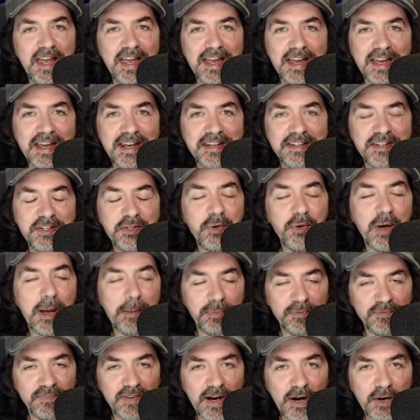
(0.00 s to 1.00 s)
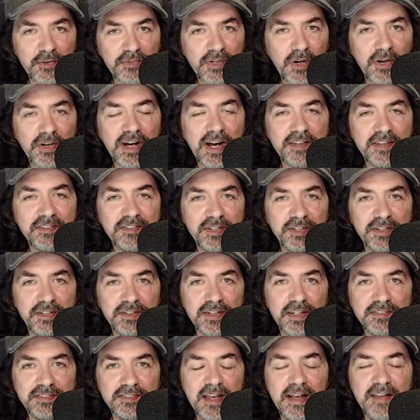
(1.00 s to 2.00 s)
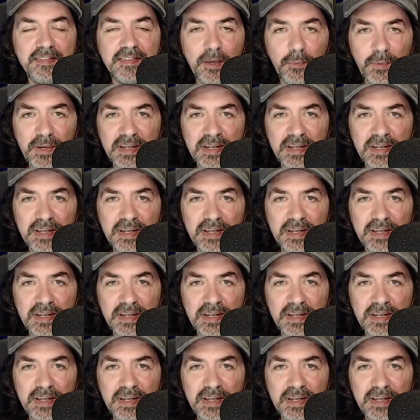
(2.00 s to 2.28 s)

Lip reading: and new amplifiers, all kinds of goodness